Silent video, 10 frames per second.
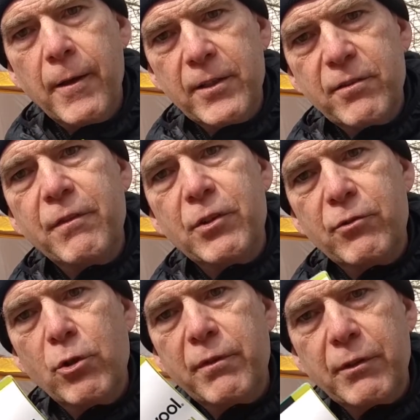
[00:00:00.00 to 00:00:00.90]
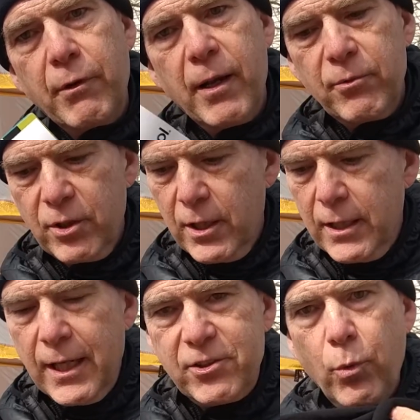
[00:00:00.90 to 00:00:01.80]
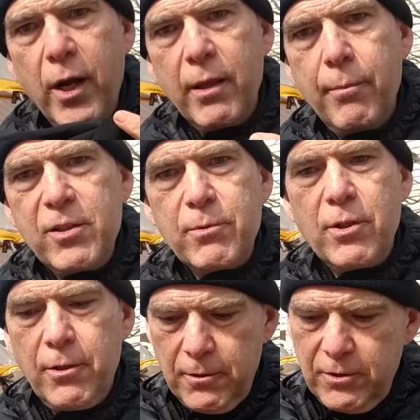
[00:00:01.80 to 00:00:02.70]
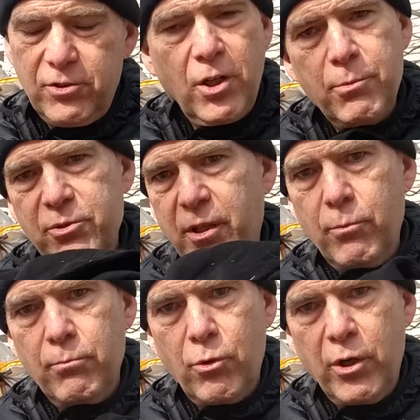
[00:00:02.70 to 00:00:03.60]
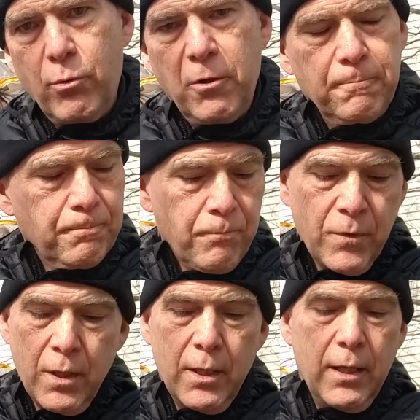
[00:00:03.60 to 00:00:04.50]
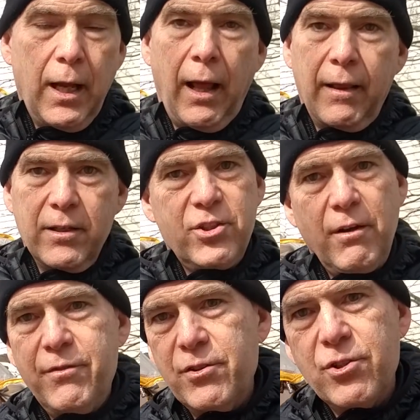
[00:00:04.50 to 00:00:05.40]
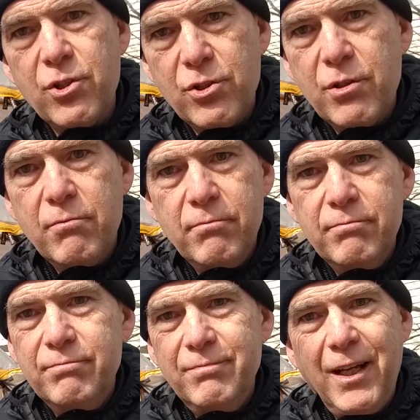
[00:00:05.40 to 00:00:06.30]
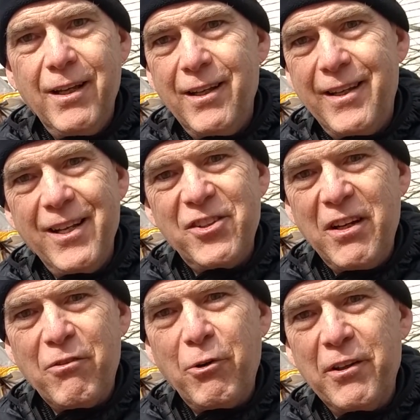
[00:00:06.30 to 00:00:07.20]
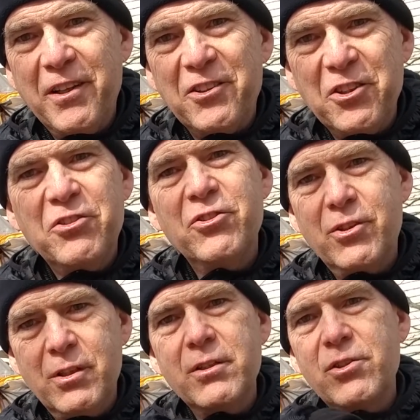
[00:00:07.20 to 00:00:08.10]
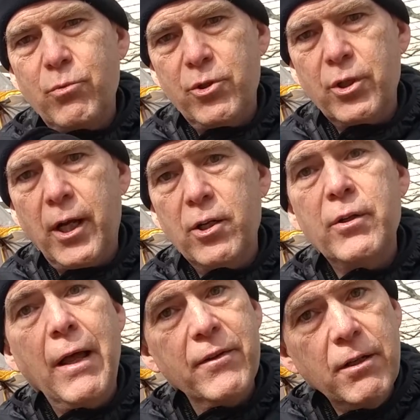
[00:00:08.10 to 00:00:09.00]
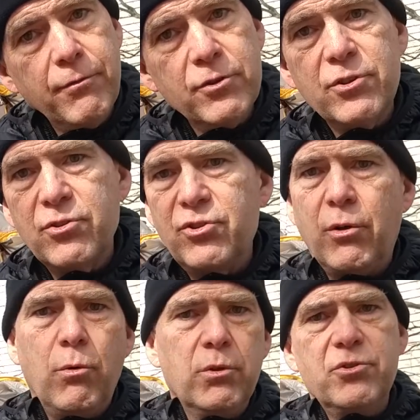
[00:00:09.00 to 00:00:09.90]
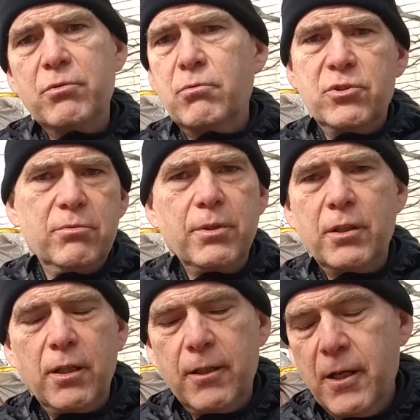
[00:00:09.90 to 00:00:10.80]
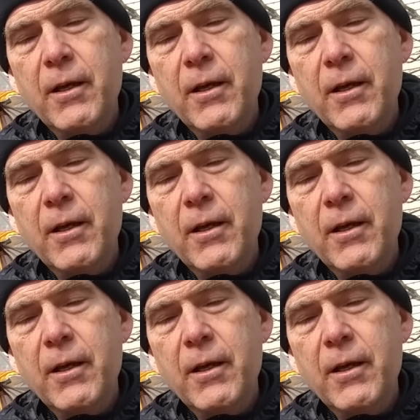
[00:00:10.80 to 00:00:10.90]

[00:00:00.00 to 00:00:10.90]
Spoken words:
That's 250 grams. That's the weight of the base material. This is 100% merino wool. This stuff is just, I can't say enough great things. This is what you got to do. Now the difference is, you say, well, what's the big thing?